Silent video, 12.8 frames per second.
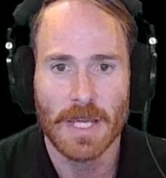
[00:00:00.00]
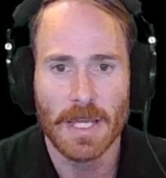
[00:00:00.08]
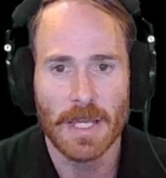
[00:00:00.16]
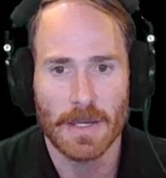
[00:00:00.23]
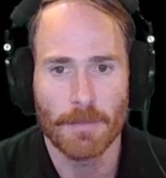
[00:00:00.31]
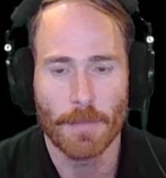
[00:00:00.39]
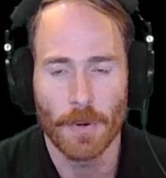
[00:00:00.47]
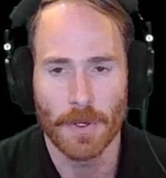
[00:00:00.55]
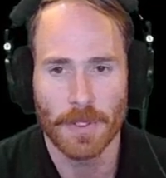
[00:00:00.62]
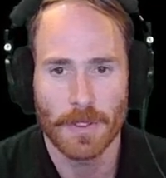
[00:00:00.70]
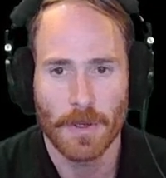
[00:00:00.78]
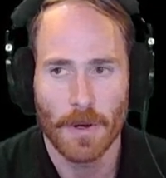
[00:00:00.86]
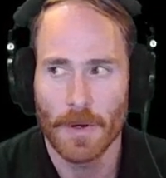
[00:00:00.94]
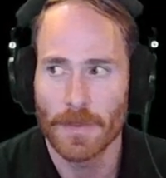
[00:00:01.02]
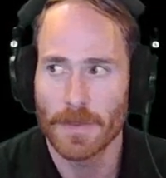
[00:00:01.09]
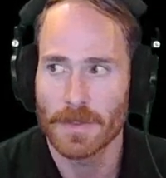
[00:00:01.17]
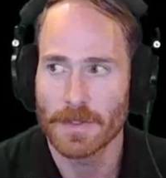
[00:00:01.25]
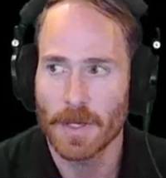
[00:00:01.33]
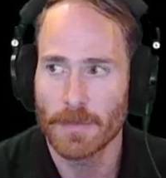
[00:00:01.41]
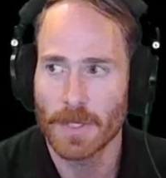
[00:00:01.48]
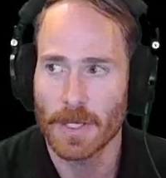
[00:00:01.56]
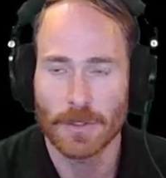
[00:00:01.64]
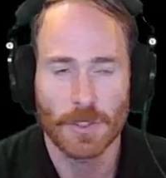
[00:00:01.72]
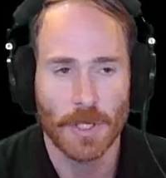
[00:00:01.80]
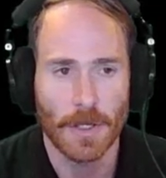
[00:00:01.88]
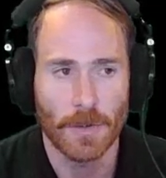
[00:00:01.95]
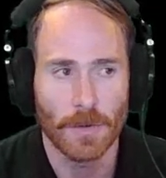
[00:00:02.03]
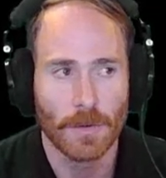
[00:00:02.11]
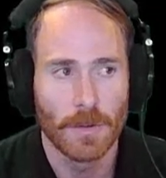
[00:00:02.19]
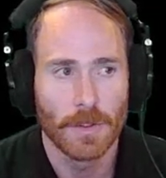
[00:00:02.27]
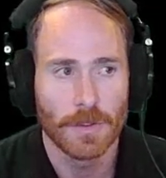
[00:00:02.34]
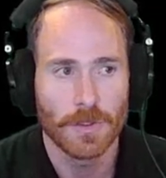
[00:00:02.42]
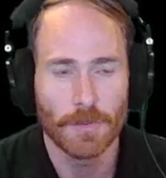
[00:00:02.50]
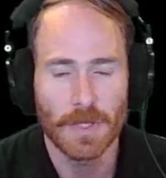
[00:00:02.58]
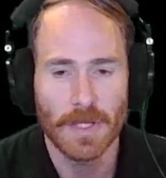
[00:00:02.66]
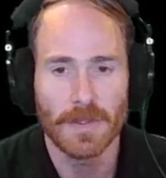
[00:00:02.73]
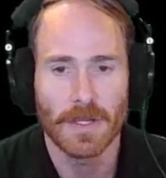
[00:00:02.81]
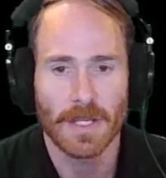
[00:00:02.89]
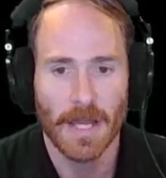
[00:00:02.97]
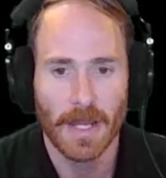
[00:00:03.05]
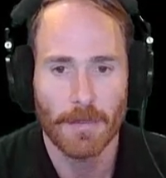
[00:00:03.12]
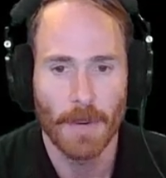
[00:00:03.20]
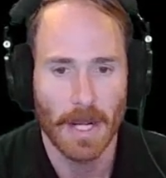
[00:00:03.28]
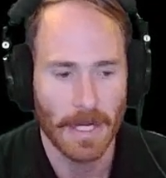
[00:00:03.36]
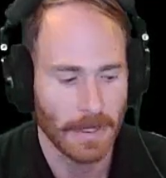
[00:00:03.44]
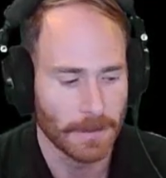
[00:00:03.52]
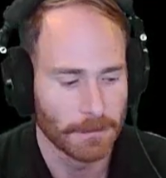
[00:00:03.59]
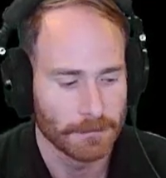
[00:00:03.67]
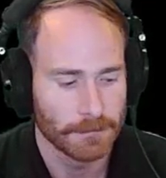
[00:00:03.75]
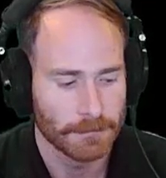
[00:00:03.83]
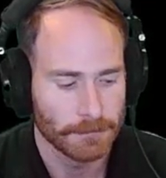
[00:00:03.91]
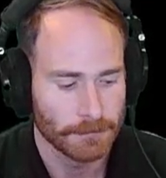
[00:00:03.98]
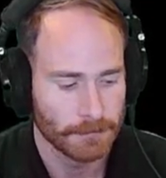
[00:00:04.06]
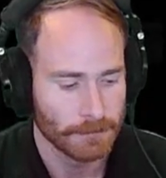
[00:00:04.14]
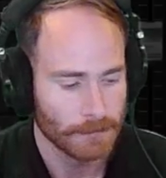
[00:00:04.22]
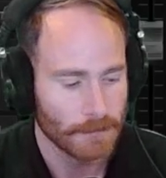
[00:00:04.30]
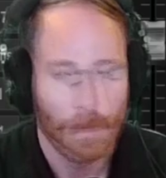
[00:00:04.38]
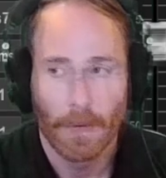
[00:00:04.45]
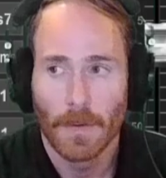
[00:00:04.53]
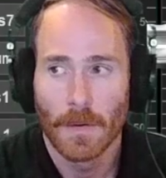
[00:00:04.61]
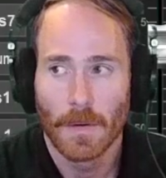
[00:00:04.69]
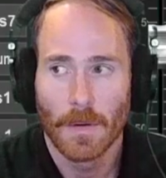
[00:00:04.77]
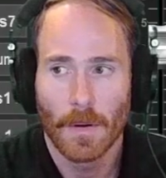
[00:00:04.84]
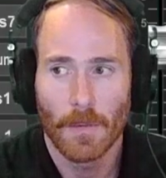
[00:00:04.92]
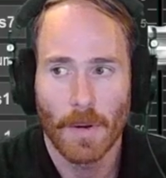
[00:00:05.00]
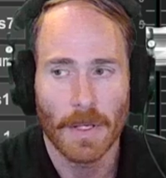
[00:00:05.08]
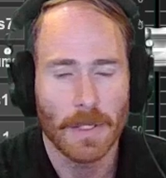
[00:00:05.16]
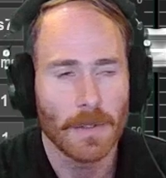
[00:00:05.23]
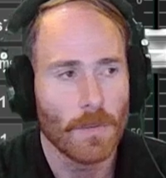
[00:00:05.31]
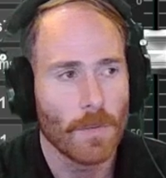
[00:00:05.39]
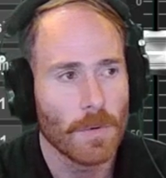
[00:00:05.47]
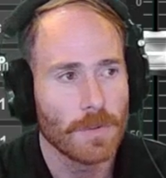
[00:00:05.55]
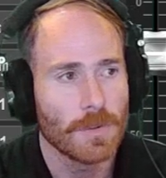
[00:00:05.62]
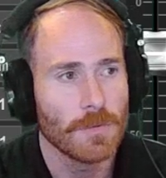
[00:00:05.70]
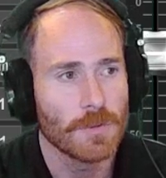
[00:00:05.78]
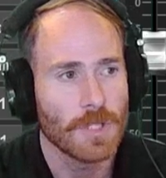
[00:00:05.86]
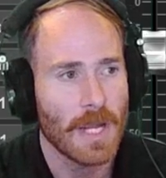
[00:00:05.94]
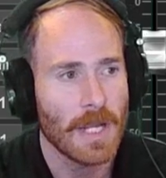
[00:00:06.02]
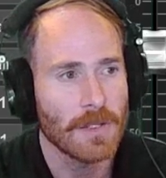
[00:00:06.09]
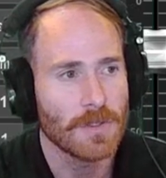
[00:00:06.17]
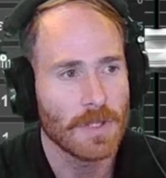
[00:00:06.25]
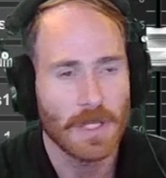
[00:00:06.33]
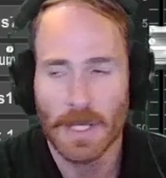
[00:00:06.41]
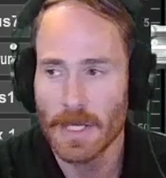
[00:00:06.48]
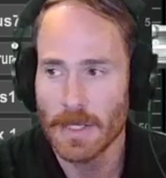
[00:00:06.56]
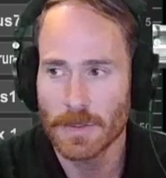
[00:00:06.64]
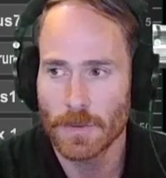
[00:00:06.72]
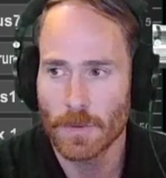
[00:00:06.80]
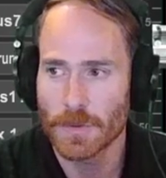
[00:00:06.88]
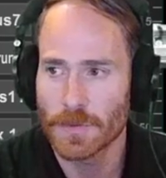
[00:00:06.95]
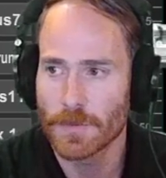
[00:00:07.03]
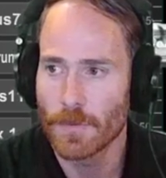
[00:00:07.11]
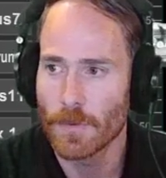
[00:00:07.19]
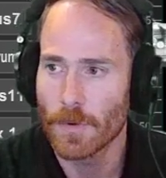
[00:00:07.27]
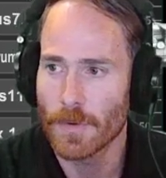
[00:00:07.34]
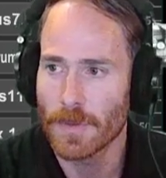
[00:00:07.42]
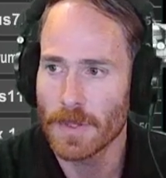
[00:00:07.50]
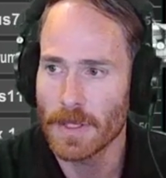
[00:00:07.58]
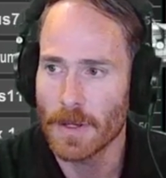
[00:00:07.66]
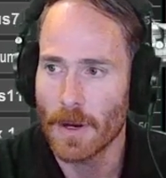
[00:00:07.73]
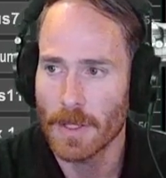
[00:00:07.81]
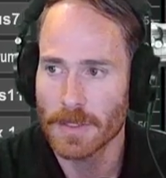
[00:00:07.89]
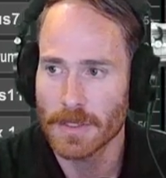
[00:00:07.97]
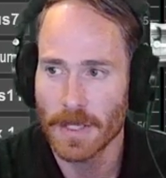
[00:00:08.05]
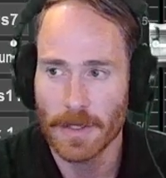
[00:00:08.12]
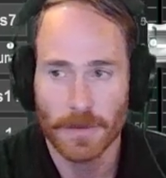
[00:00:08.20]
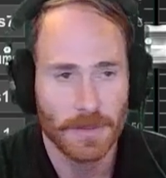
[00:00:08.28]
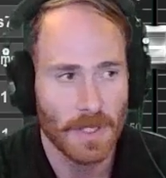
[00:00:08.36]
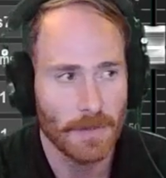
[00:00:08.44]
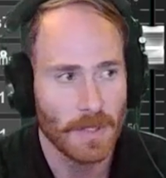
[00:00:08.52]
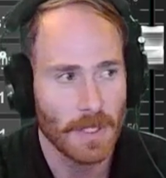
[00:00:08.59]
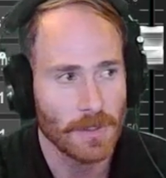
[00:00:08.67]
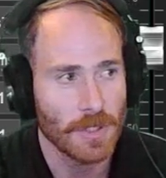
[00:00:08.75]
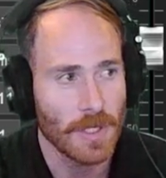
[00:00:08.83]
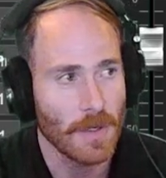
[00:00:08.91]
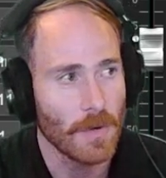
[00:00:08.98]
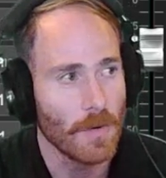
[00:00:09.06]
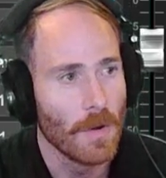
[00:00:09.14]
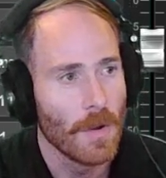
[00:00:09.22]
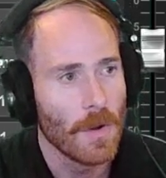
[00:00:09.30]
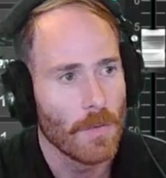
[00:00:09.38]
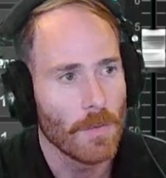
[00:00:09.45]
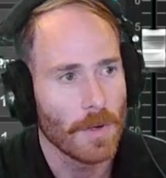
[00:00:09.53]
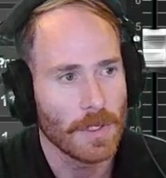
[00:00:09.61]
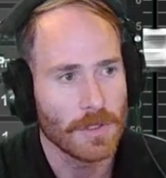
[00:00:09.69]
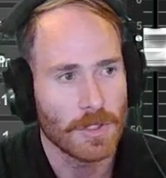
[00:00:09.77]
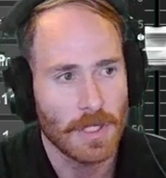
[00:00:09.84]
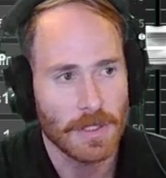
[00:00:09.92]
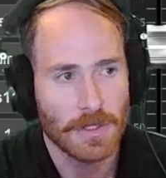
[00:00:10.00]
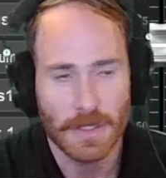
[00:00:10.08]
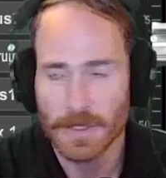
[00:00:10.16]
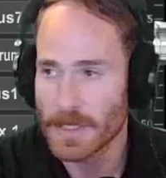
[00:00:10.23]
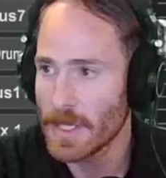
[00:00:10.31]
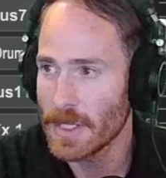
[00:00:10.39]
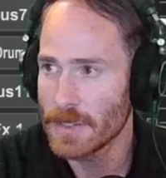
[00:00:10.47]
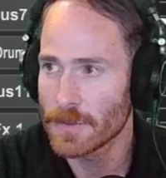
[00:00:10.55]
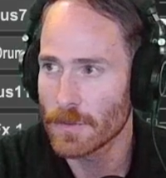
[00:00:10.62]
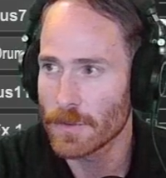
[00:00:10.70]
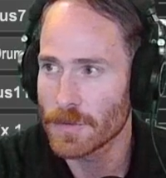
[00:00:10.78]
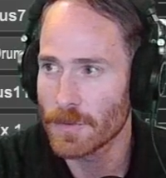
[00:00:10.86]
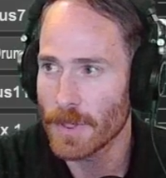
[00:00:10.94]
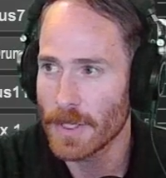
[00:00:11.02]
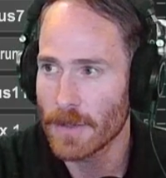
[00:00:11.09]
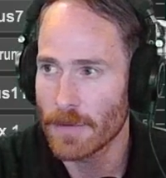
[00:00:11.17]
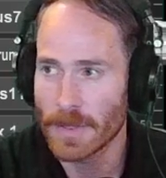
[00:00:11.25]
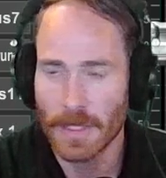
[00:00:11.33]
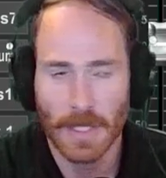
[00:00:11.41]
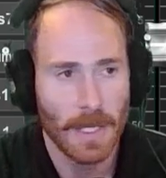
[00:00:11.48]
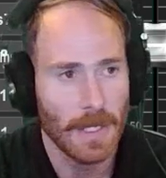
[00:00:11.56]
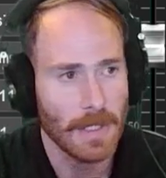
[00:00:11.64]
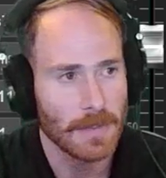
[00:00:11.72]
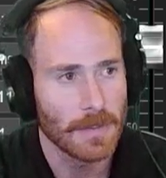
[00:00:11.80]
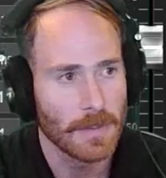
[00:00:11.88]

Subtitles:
input on the sub-kick channel to be the kick mic. All right, in order to change the key source for the oscillator sub-kick channel, we're going to change this key source right here in the gate